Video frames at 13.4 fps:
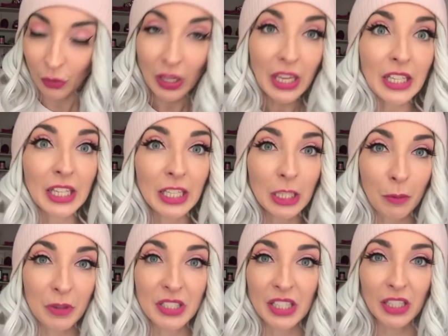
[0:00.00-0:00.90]
eating in a
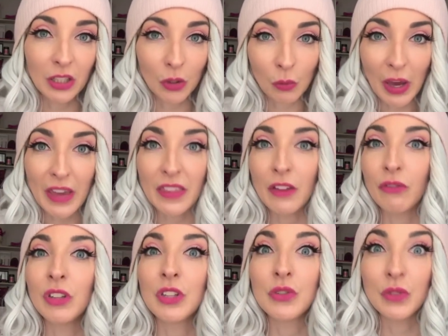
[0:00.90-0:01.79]
particular way
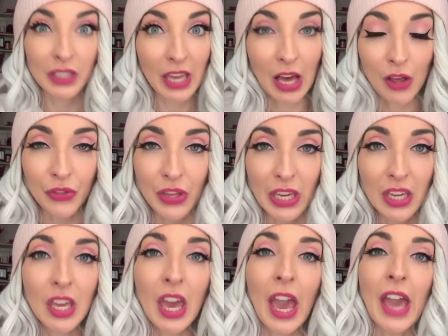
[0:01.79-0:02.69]
that feels really healthy.
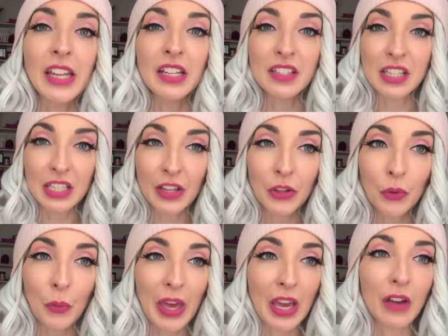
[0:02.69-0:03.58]
And it's another
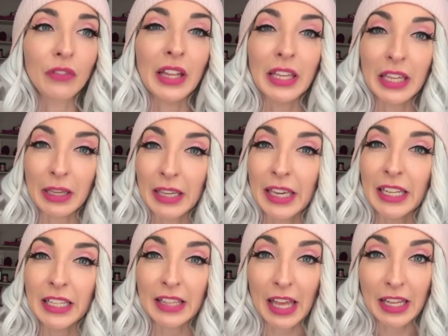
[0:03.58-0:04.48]
way of
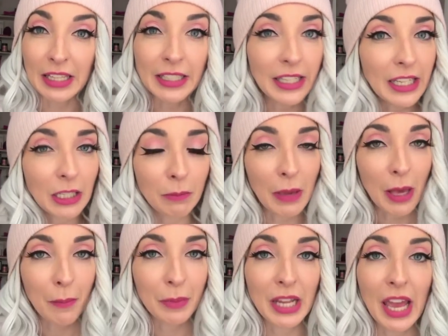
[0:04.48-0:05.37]
getting that need
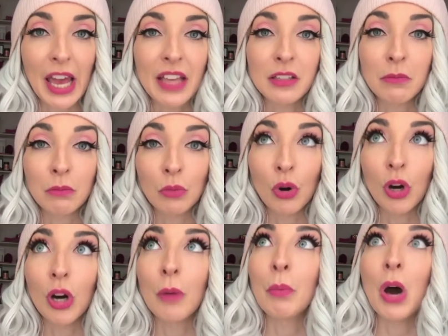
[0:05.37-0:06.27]
met, but it has a
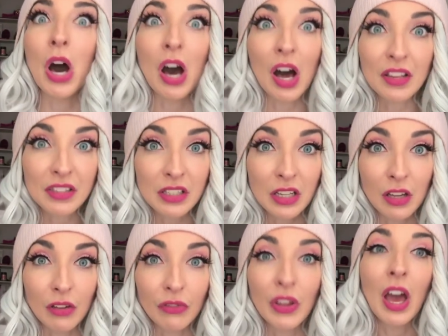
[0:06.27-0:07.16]
more
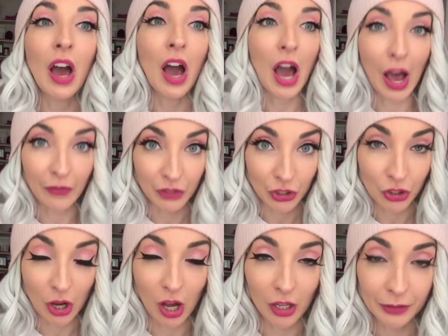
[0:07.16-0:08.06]
positive
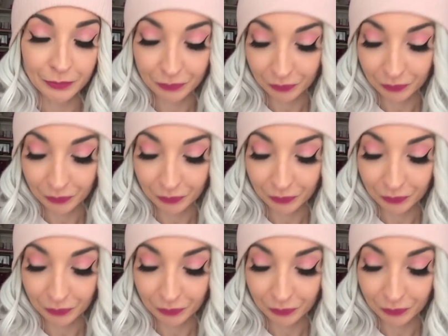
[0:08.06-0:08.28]
aftershock.